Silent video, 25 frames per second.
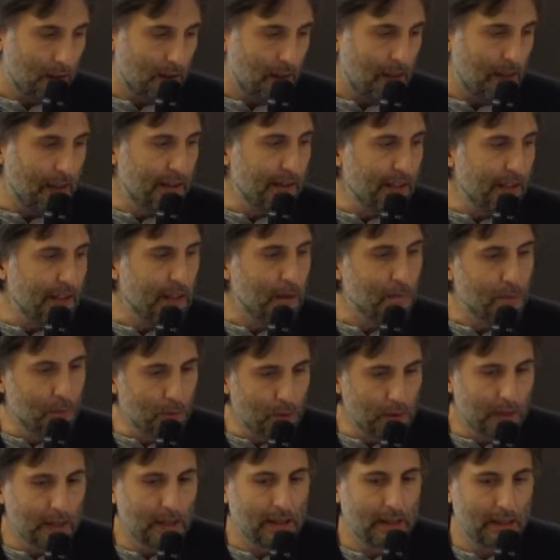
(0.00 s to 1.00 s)
I think that
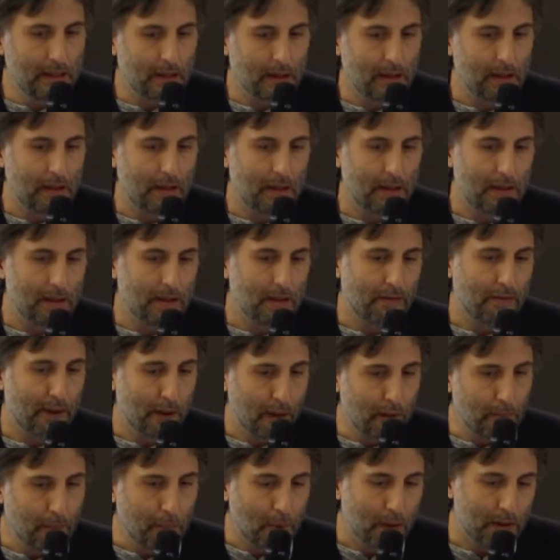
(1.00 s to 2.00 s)
bullshit is a
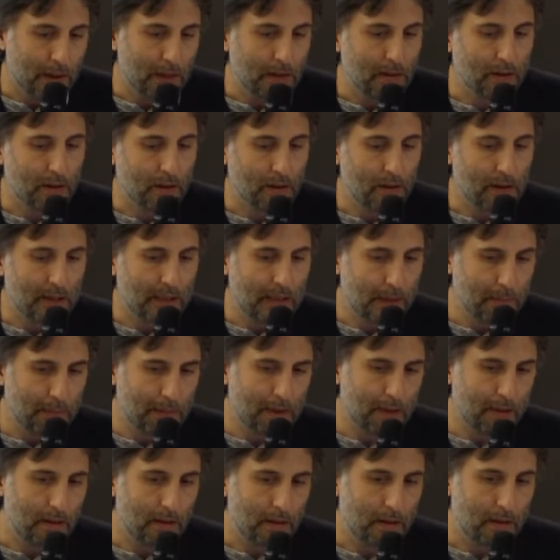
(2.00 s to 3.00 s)
very important
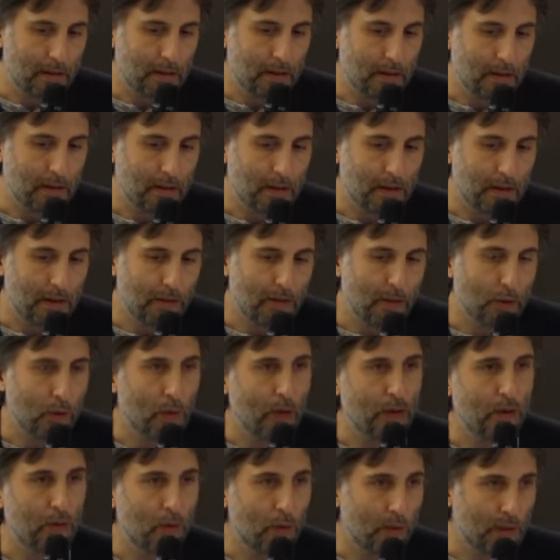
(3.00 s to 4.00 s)
concept if you
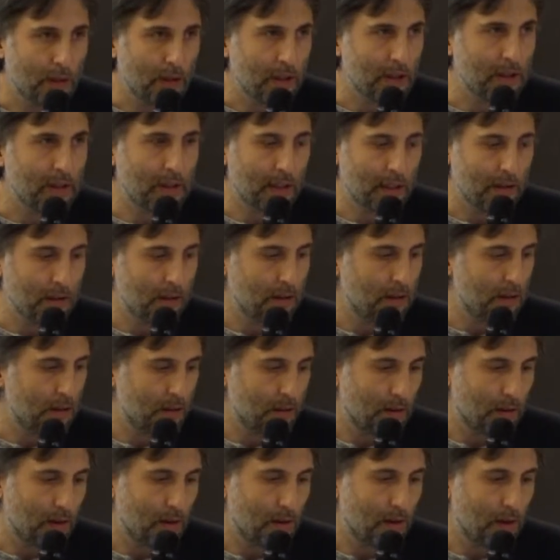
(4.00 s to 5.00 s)
want to understand
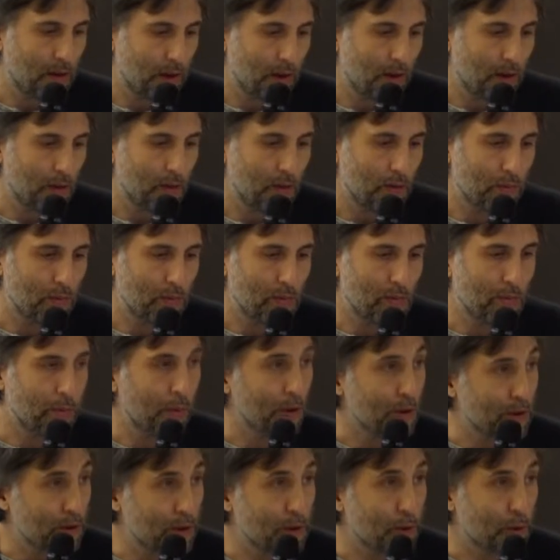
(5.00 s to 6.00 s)
how
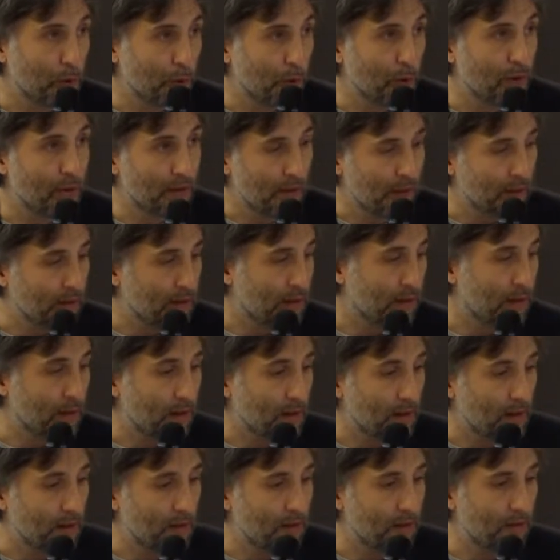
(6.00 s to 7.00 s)
post-truth and
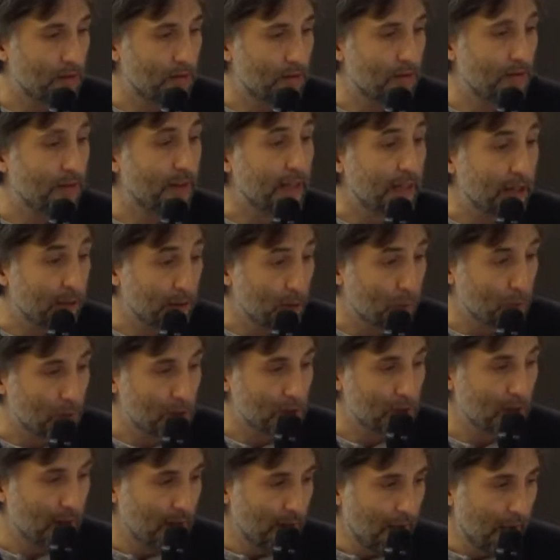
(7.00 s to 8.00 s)
fake
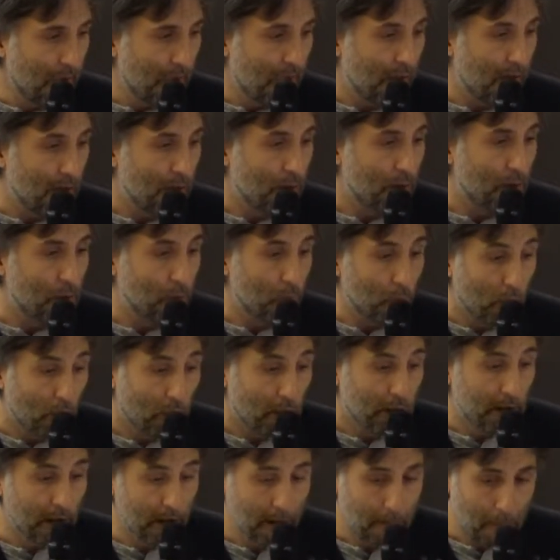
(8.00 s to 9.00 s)
news
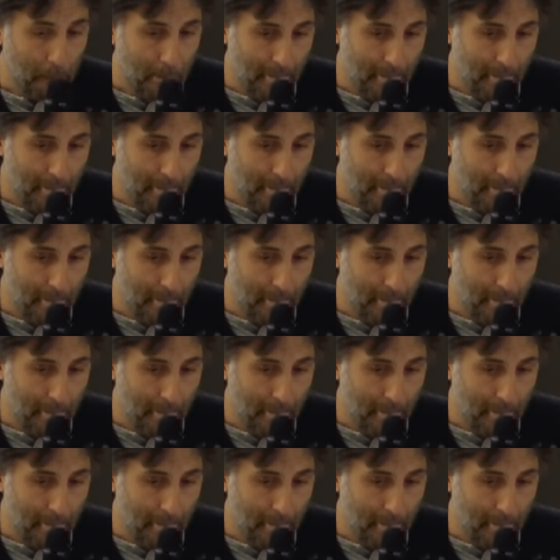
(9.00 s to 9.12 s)
work.